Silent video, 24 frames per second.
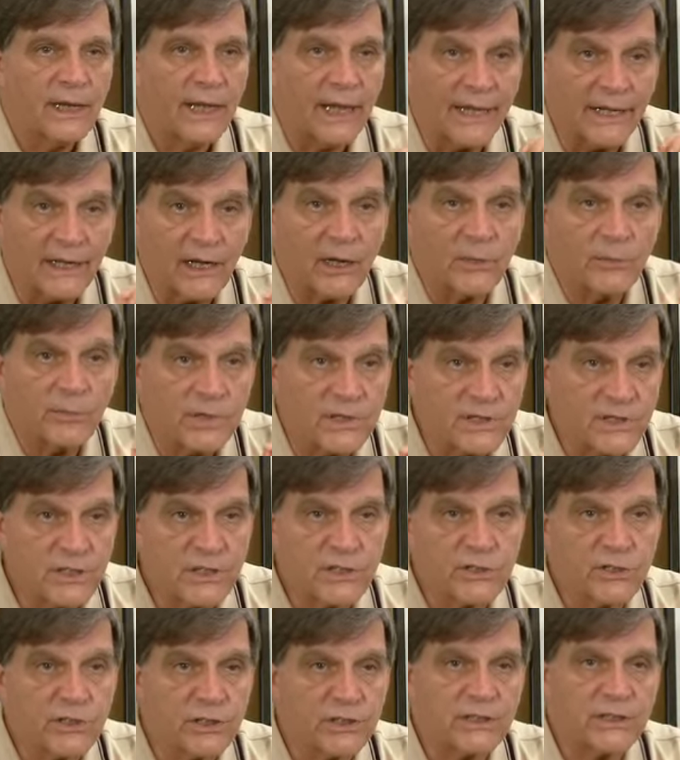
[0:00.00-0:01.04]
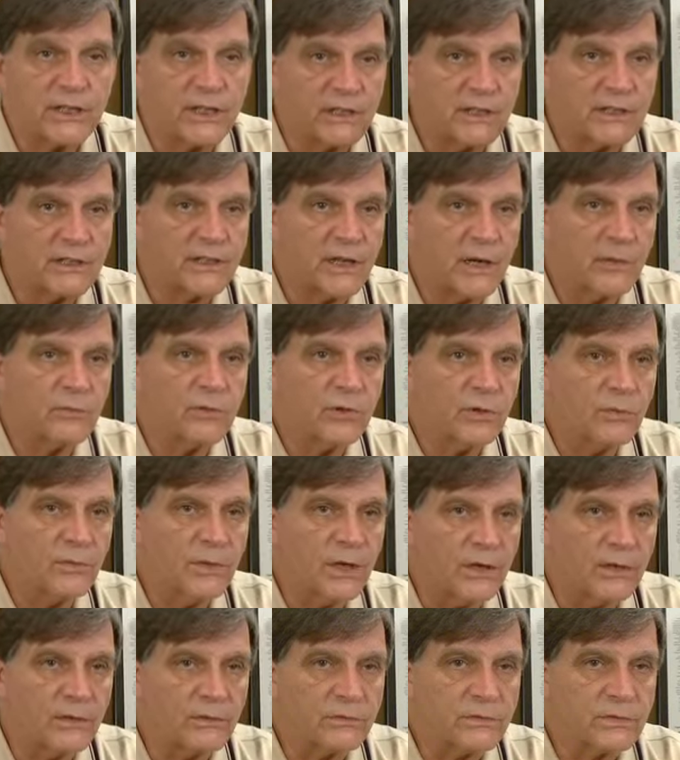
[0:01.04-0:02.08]
and are positioned in the temporal
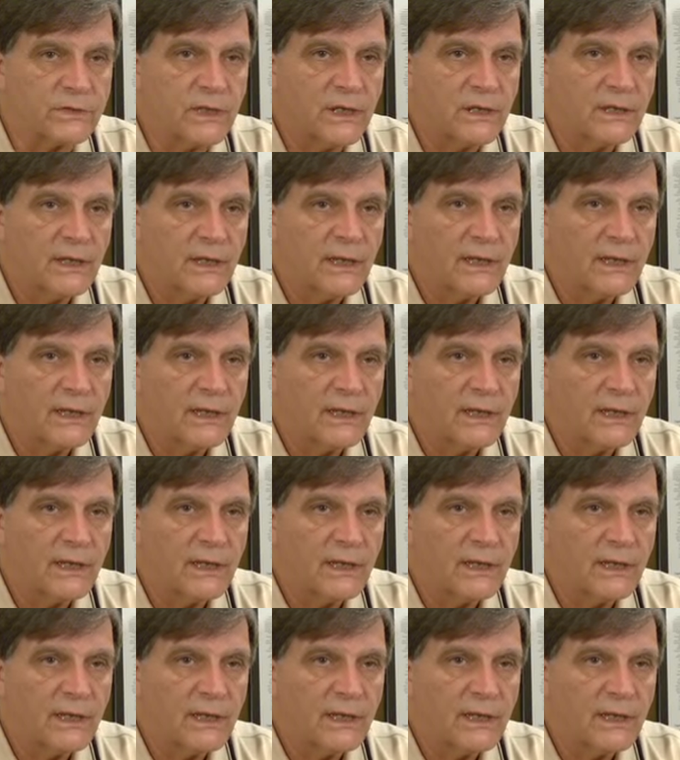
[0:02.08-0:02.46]
bones,